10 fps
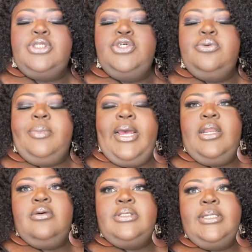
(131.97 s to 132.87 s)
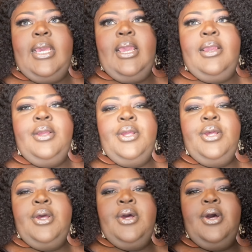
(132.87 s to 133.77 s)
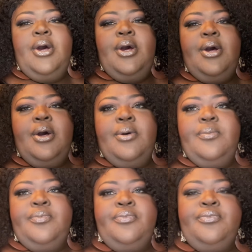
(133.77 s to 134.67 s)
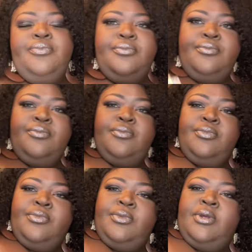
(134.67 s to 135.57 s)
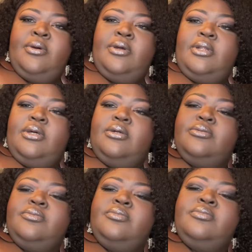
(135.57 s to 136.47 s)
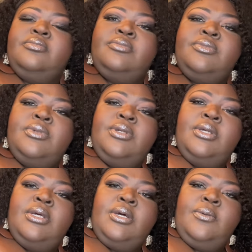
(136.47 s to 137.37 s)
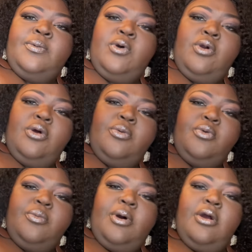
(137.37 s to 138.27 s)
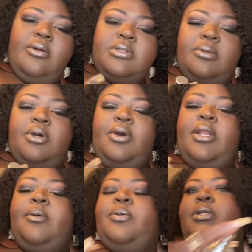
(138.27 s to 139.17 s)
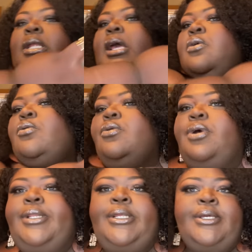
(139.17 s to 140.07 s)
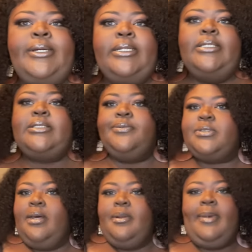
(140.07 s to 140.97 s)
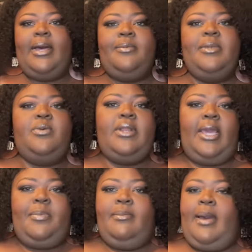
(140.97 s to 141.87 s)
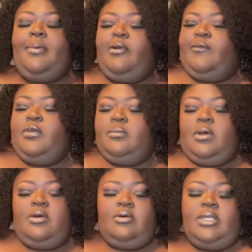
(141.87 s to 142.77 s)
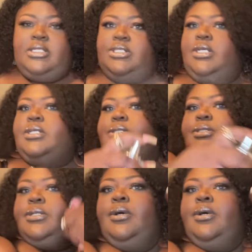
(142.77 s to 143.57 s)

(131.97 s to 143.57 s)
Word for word: dupe by Dossier. Um, look, floral rhubarb. So I'm gonna go ahead and put that on. Listen, something about me when I put my perfume on, it's just,